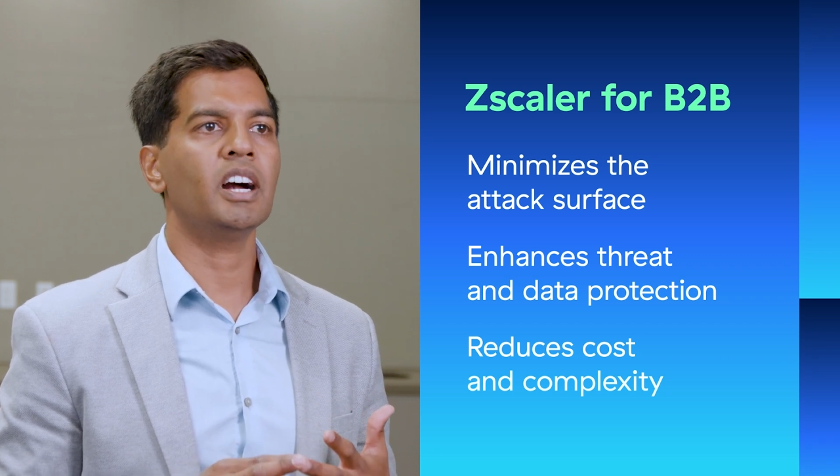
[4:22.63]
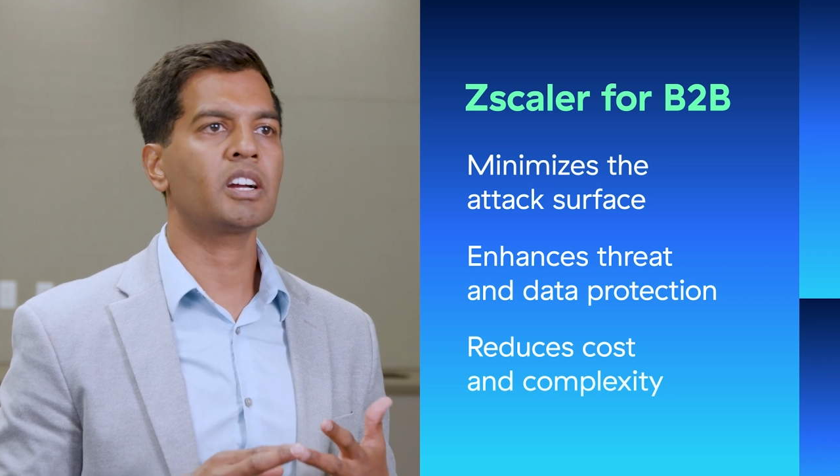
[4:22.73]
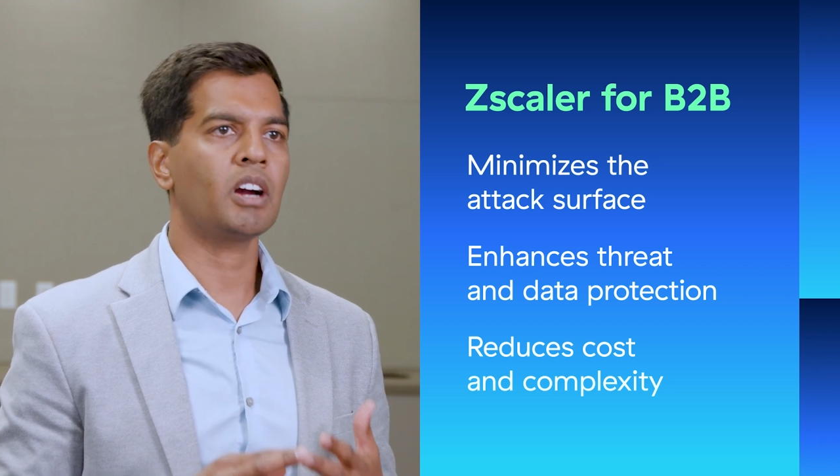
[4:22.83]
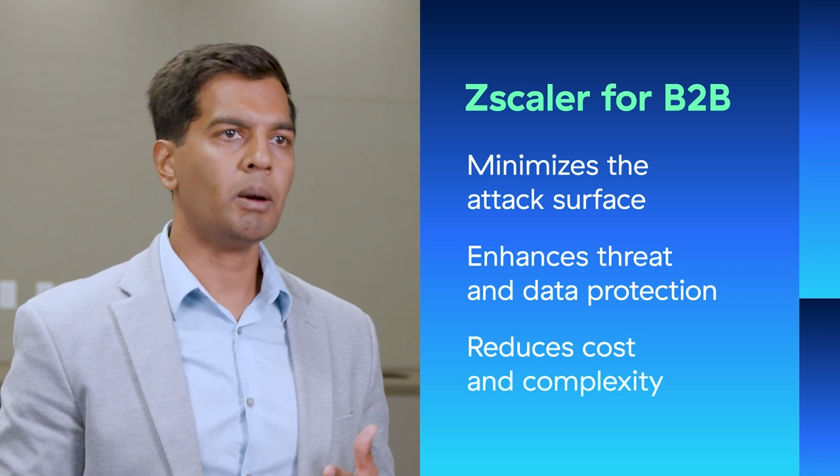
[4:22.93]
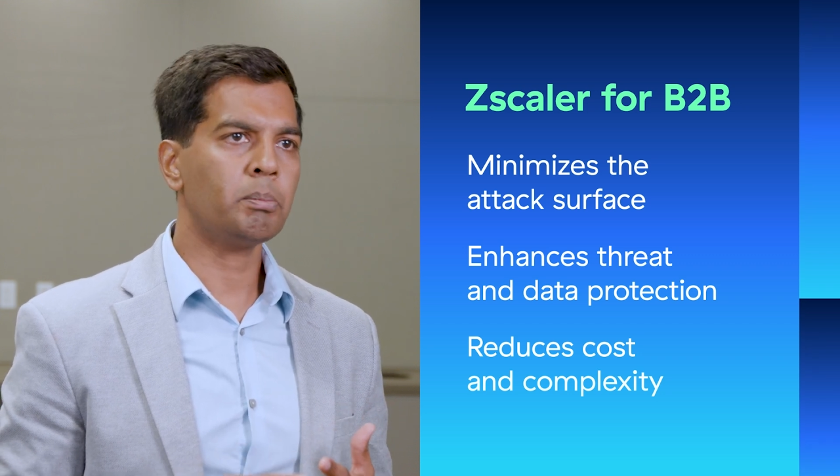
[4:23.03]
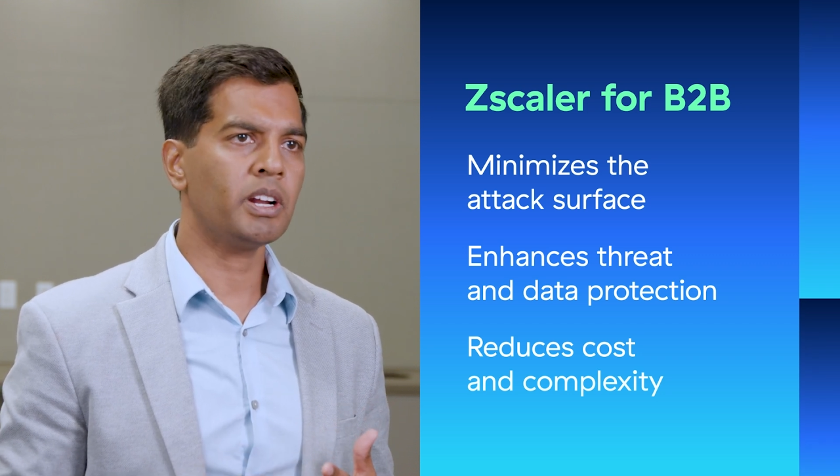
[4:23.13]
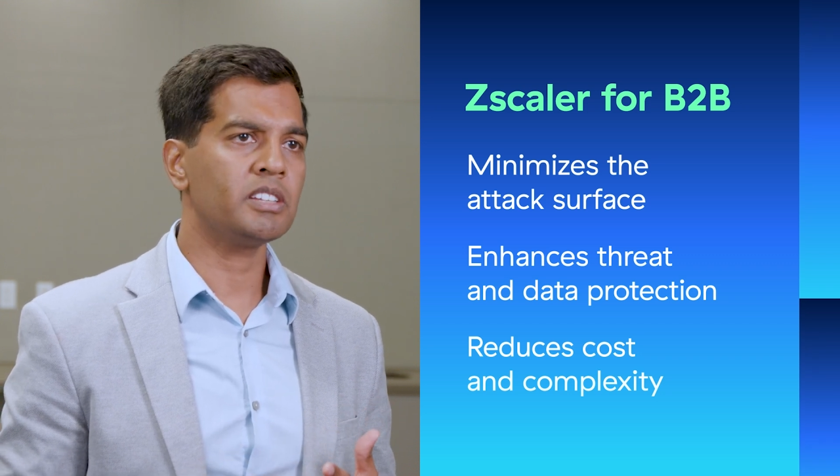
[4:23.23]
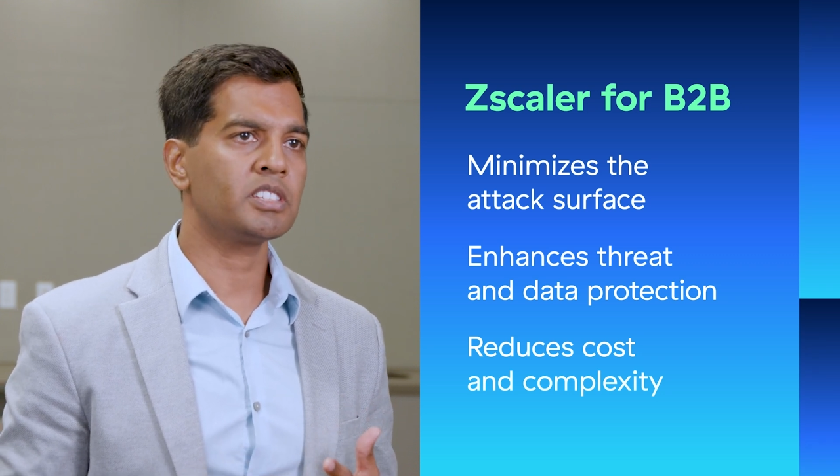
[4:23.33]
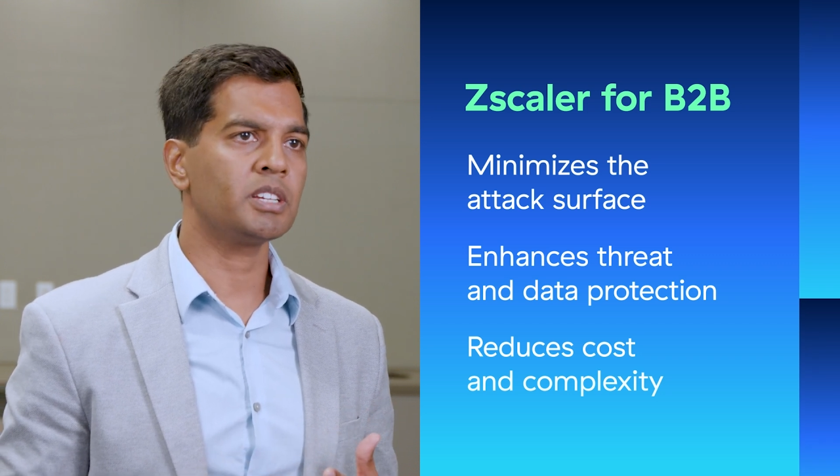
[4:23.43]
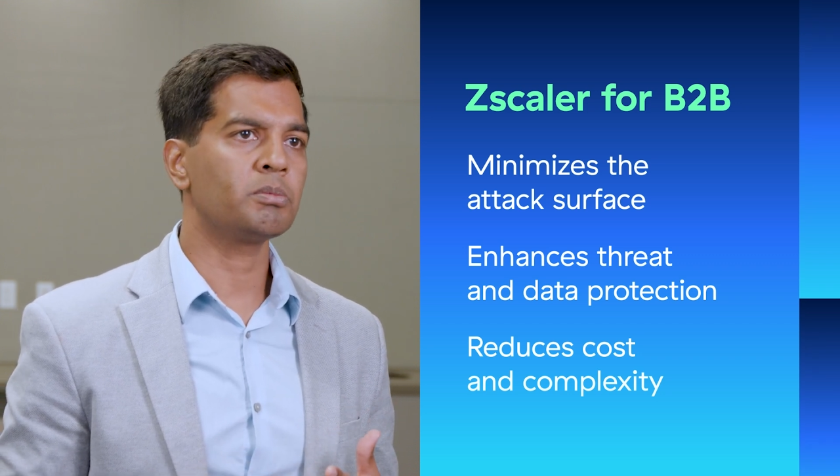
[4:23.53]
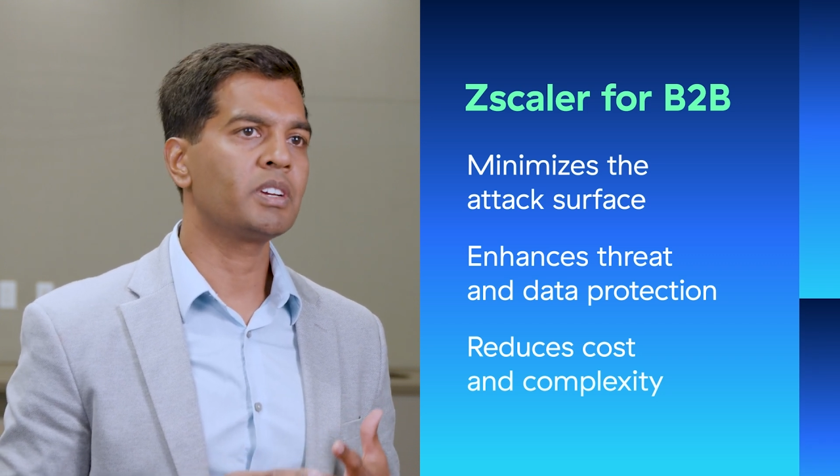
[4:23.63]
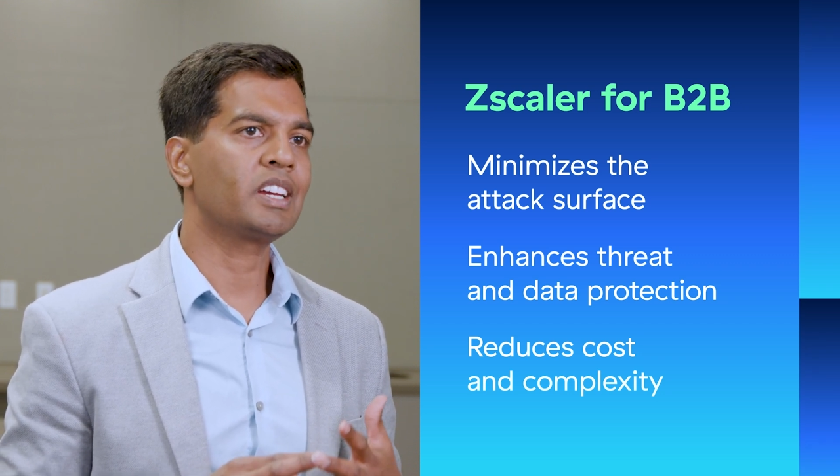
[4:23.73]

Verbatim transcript: a comprehensive